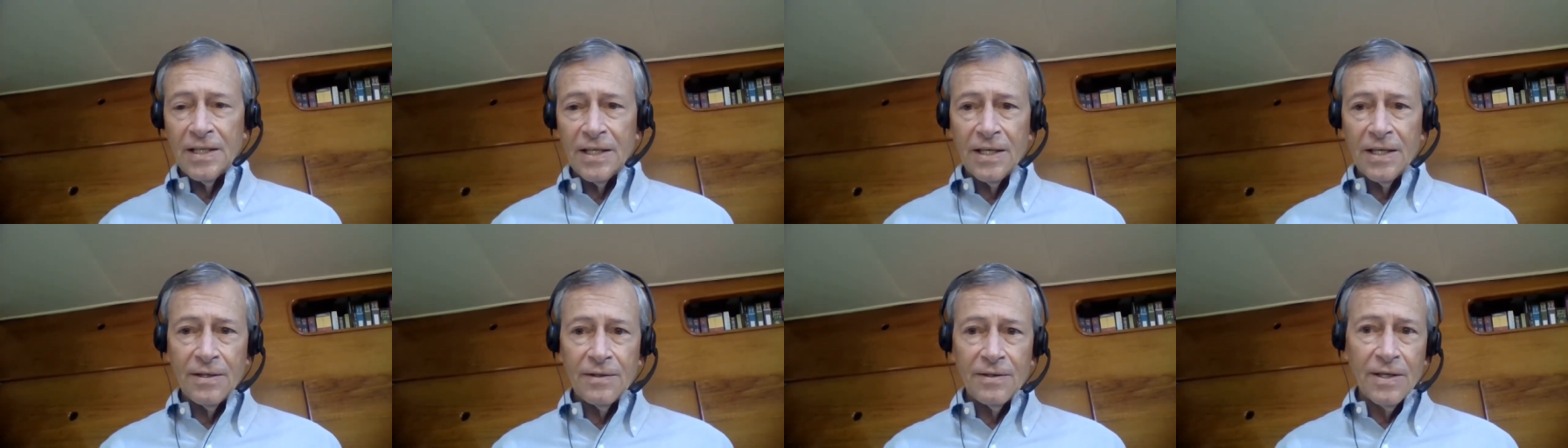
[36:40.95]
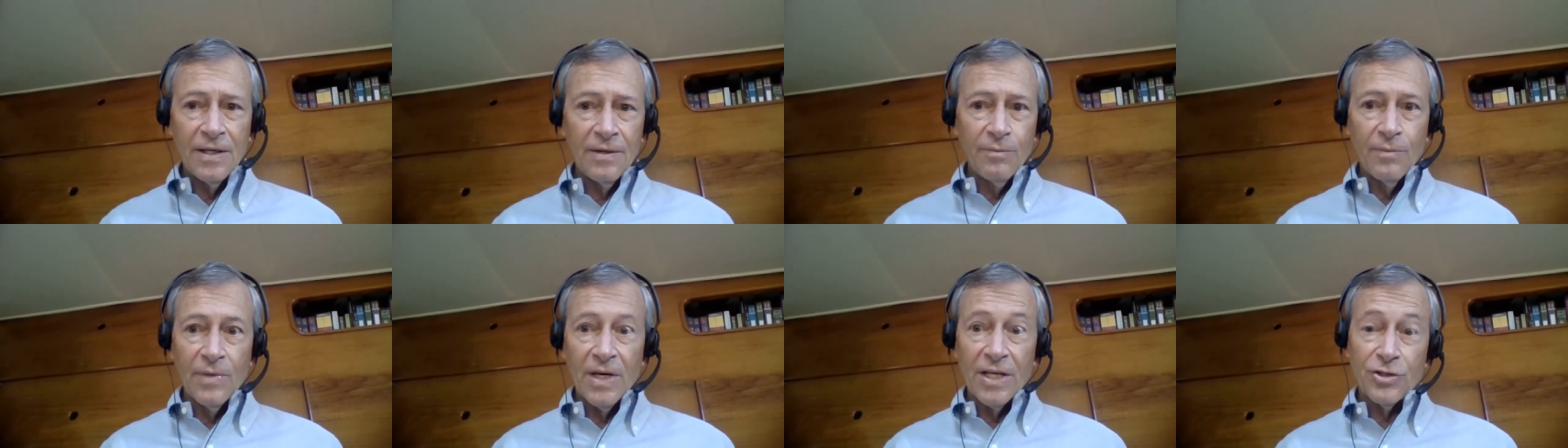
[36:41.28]

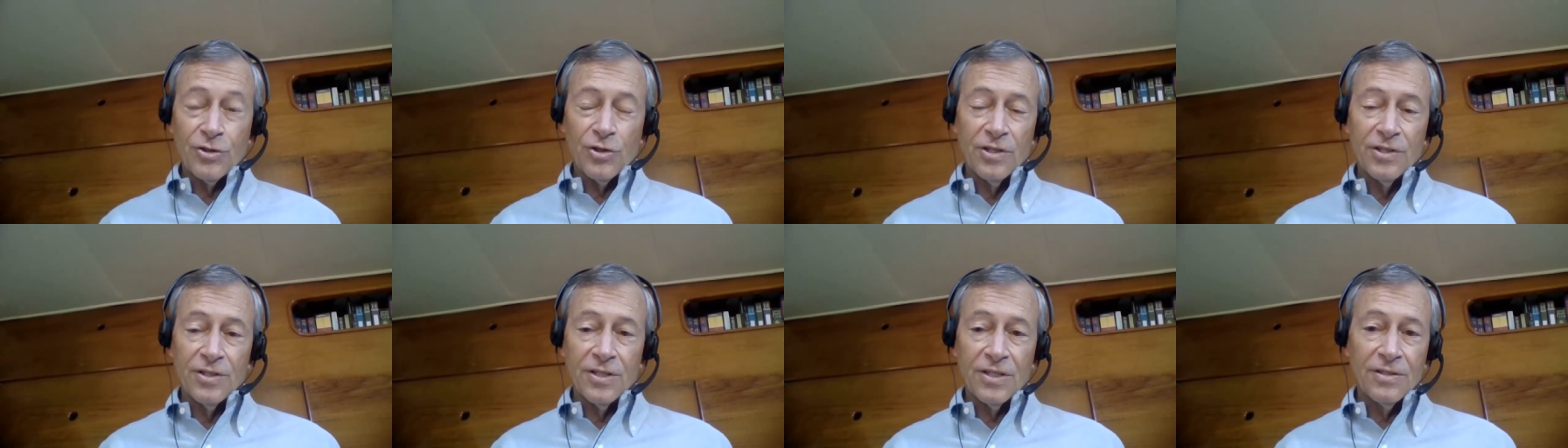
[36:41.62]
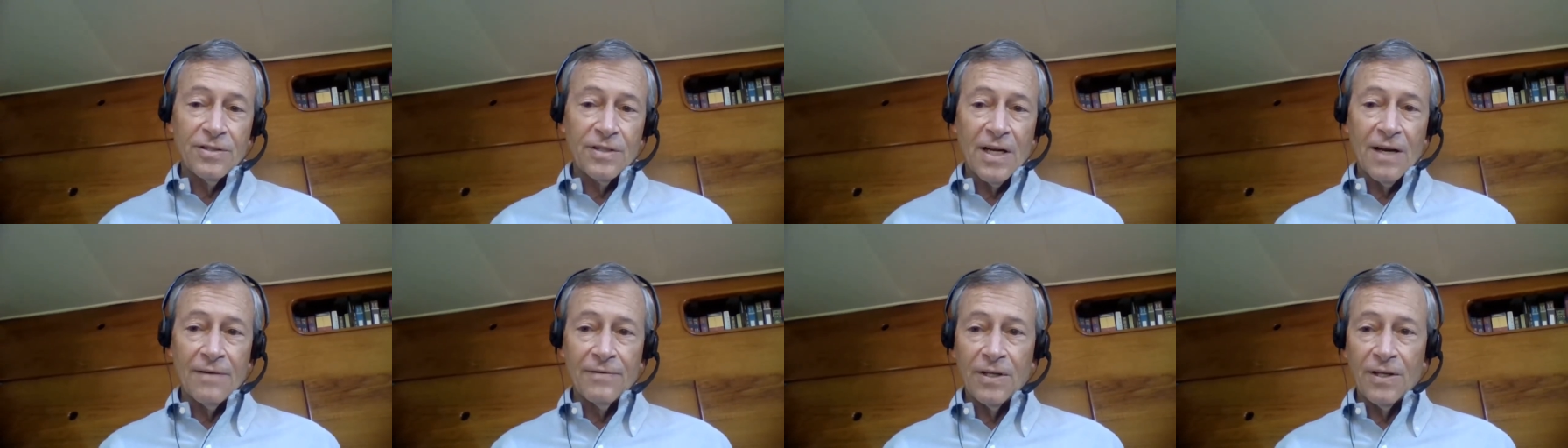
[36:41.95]
it
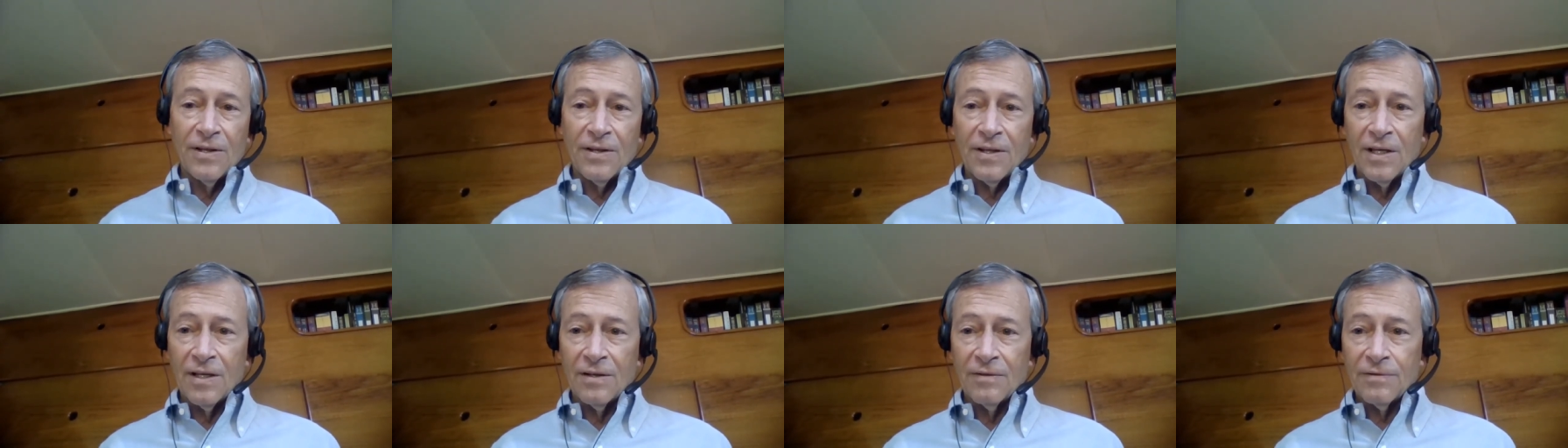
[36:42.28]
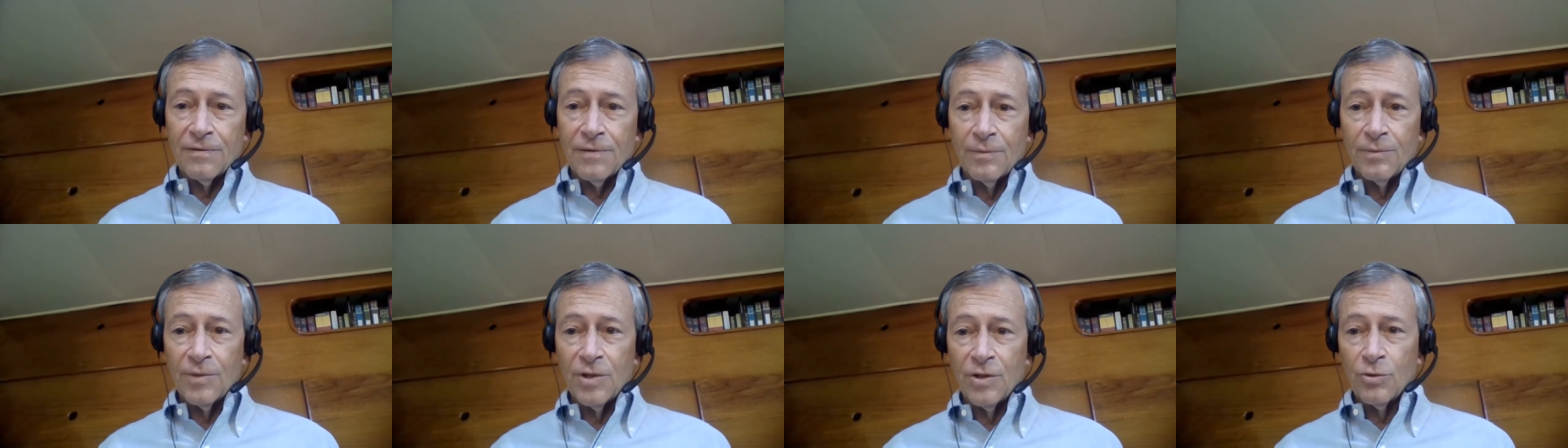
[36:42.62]
measures everything
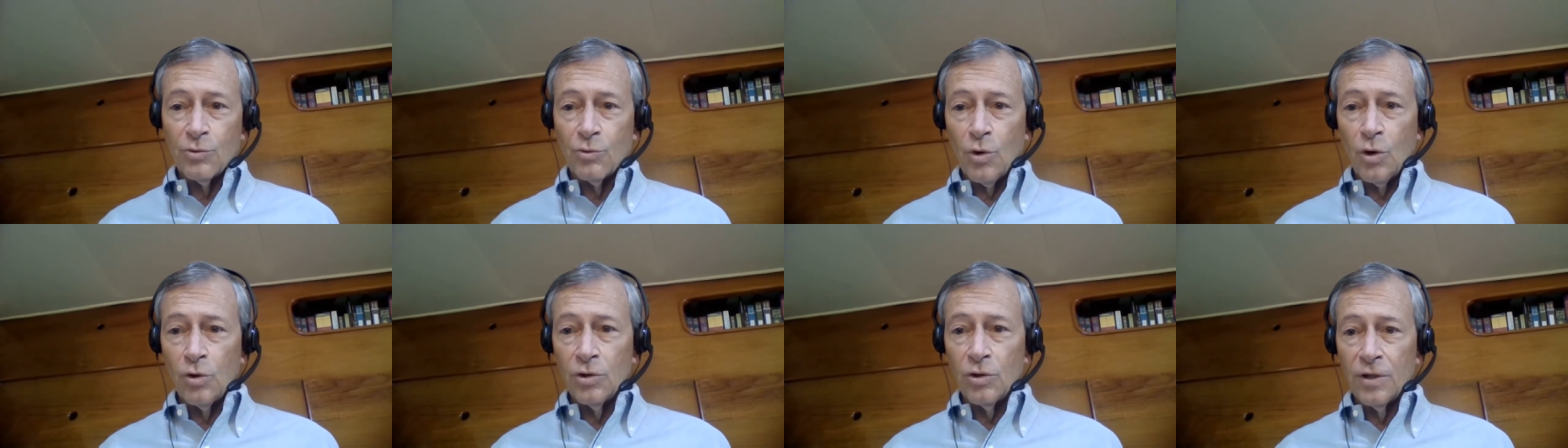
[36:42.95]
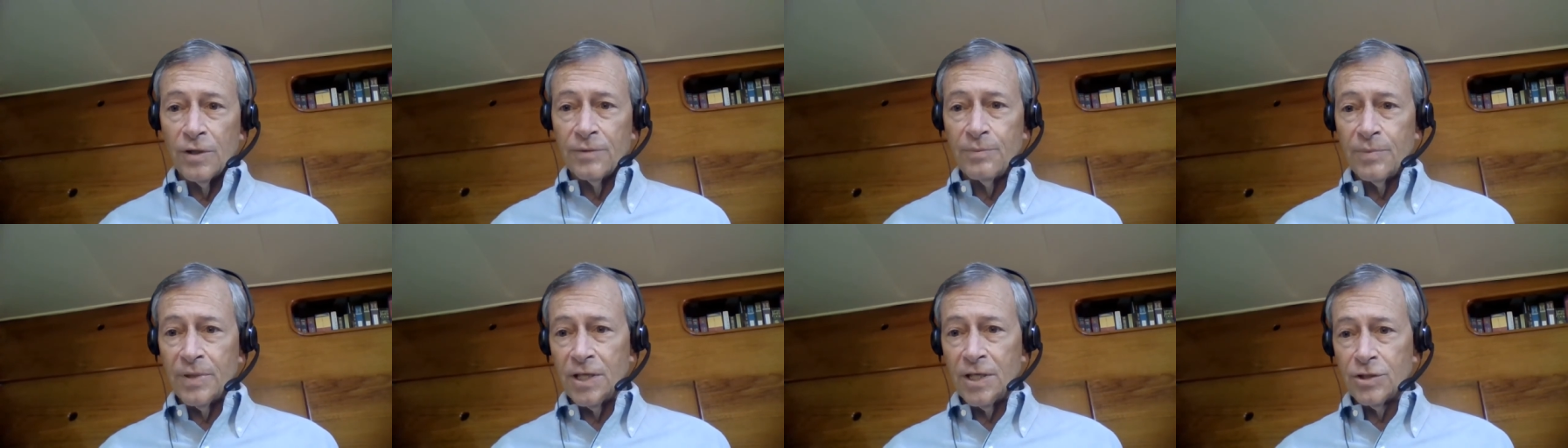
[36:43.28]
from your
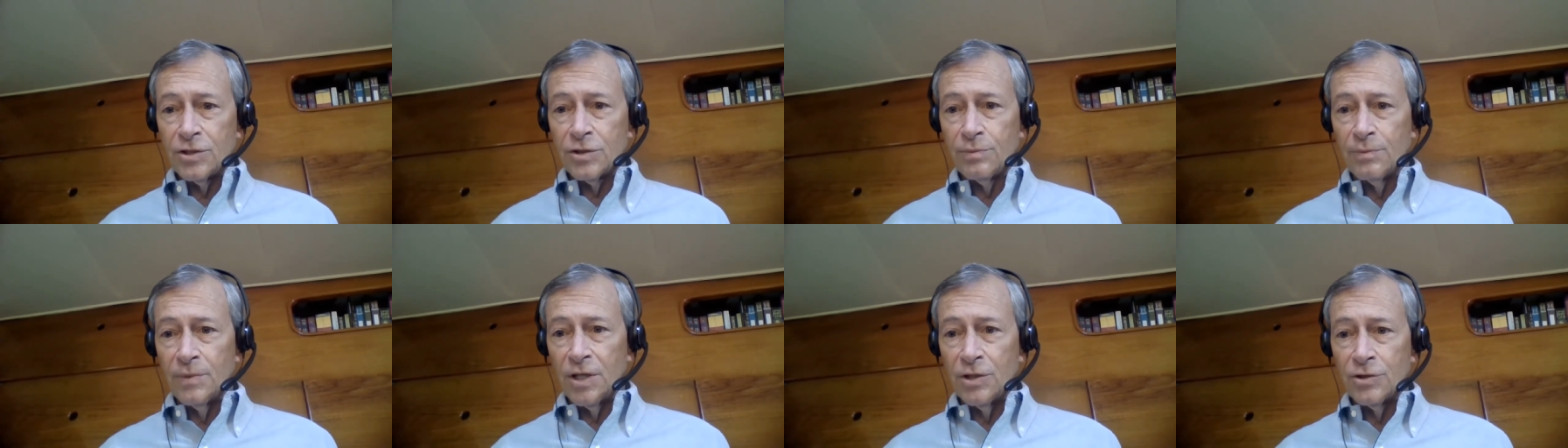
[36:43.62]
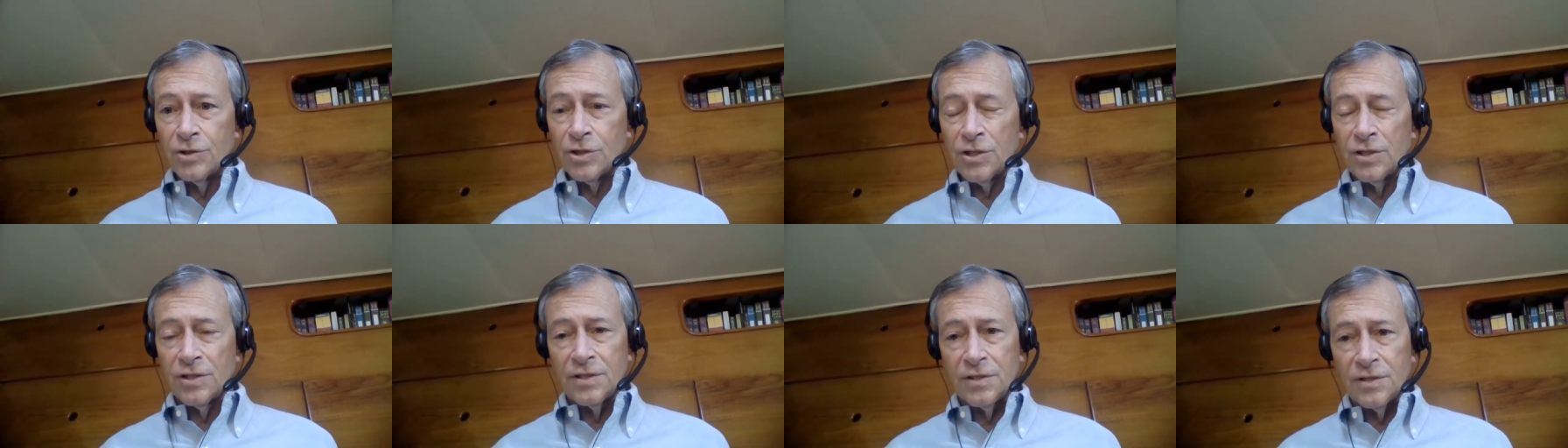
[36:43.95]
roll and pitch
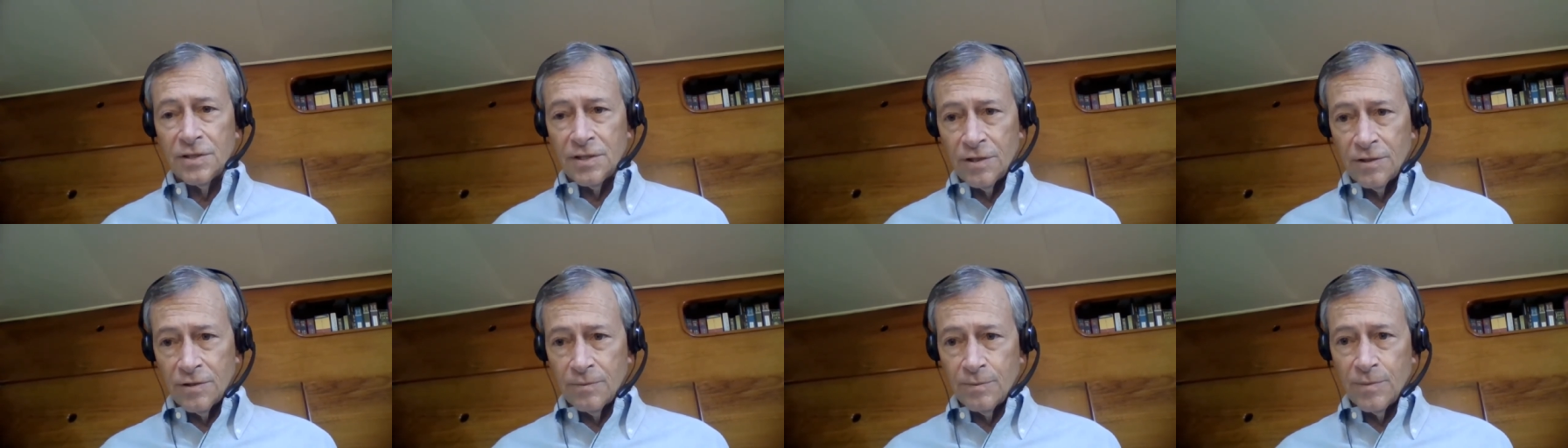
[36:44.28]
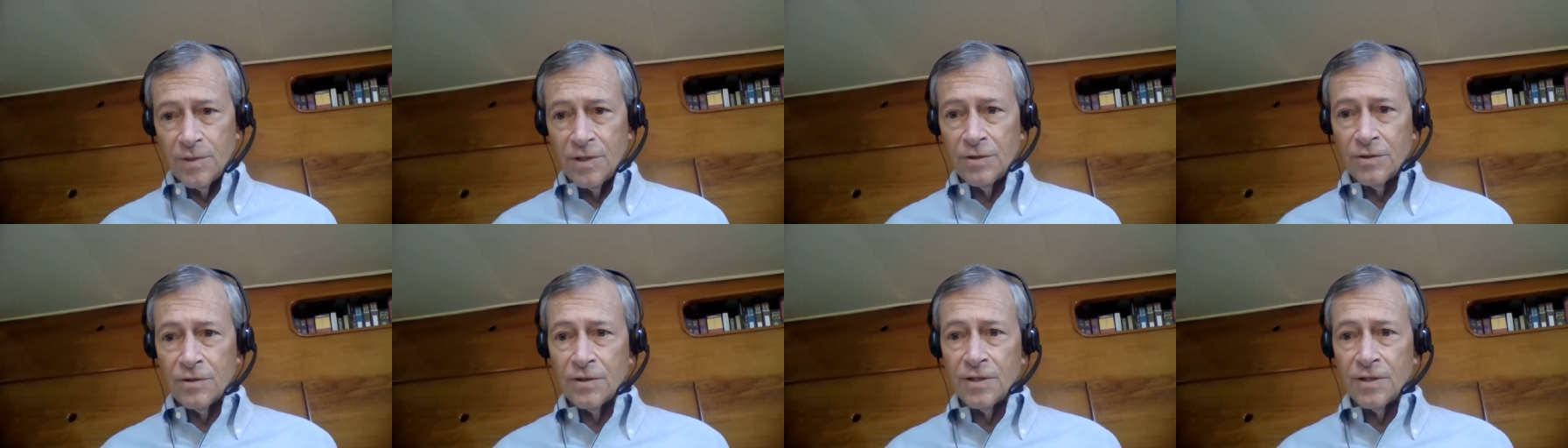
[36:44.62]
motions, your